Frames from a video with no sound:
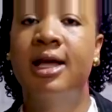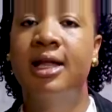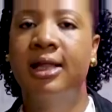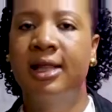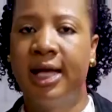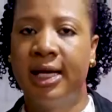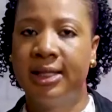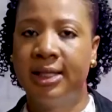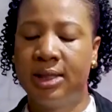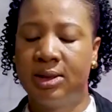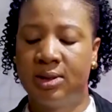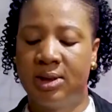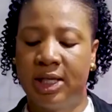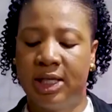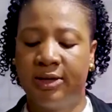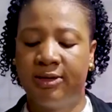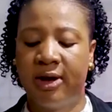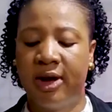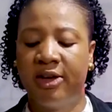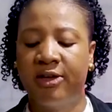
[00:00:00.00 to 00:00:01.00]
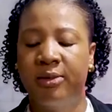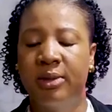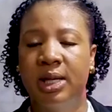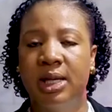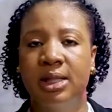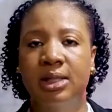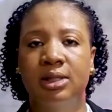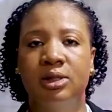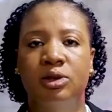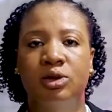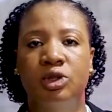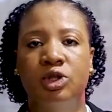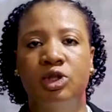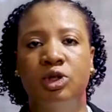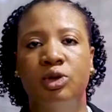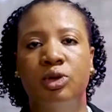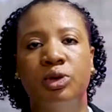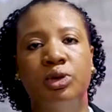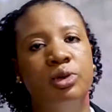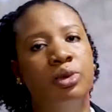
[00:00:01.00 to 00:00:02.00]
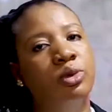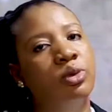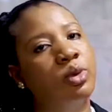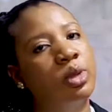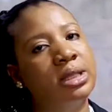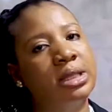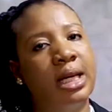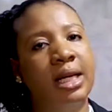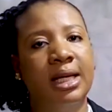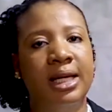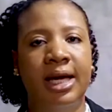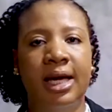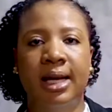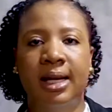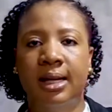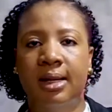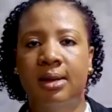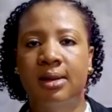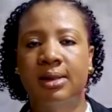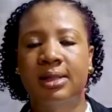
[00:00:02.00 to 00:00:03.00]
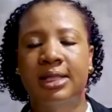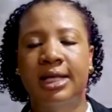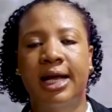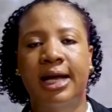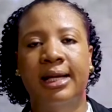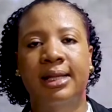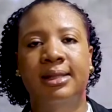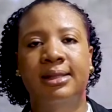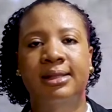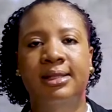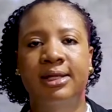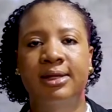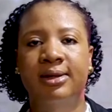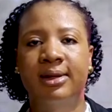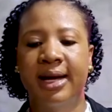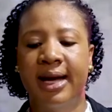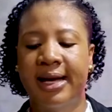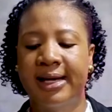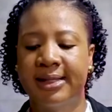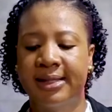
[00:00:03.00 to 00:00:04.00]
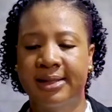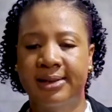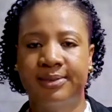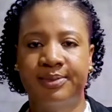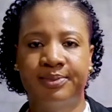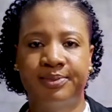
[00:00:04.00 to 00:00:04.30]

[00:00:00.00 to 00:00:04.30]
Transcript: 30 to 35 minutes to show you what our cake looks like. See you guys.